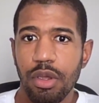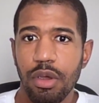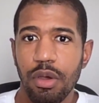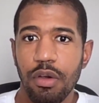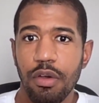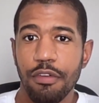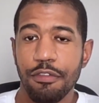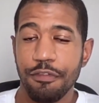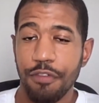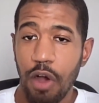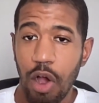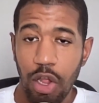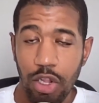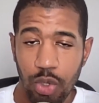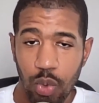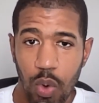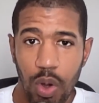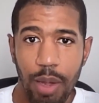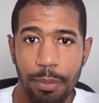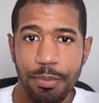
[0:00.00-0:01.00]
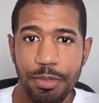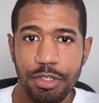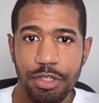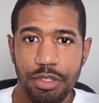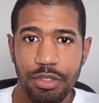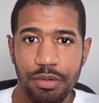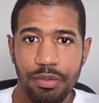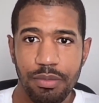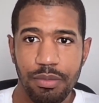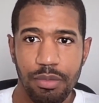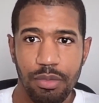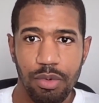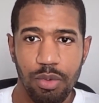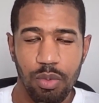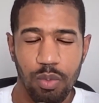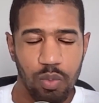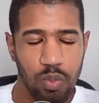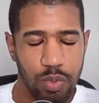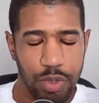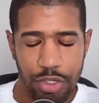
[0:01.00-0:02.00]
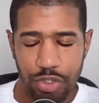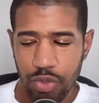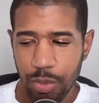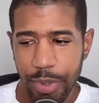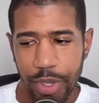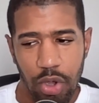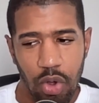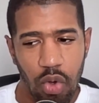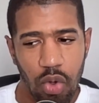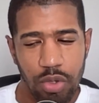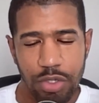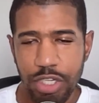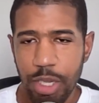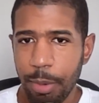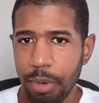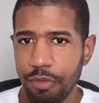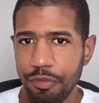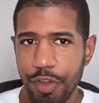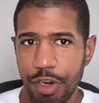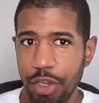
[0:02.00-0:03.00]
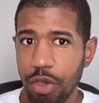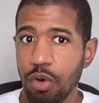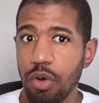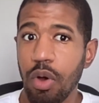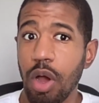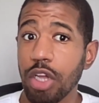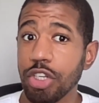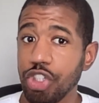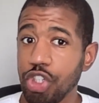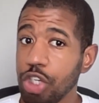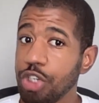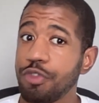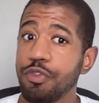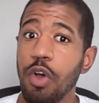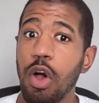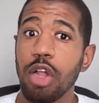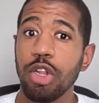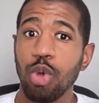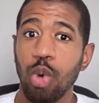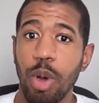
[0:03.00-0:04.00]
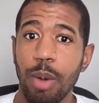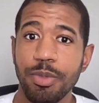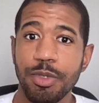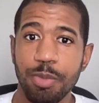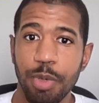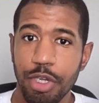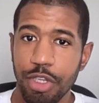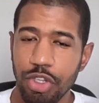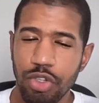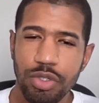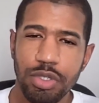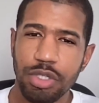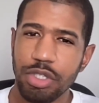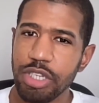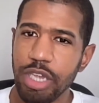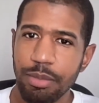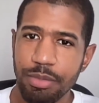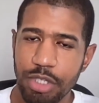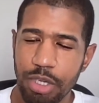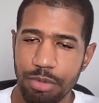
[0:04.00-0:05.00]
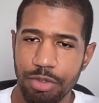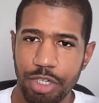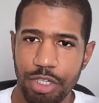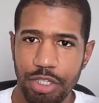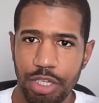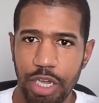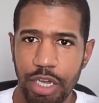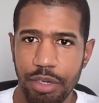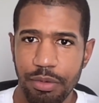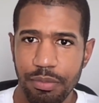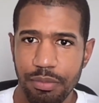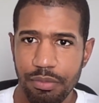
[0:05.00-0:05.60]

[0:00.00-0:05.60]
Follow-ups. This will be a whole separate video on just follow-ups, but use the same subject line.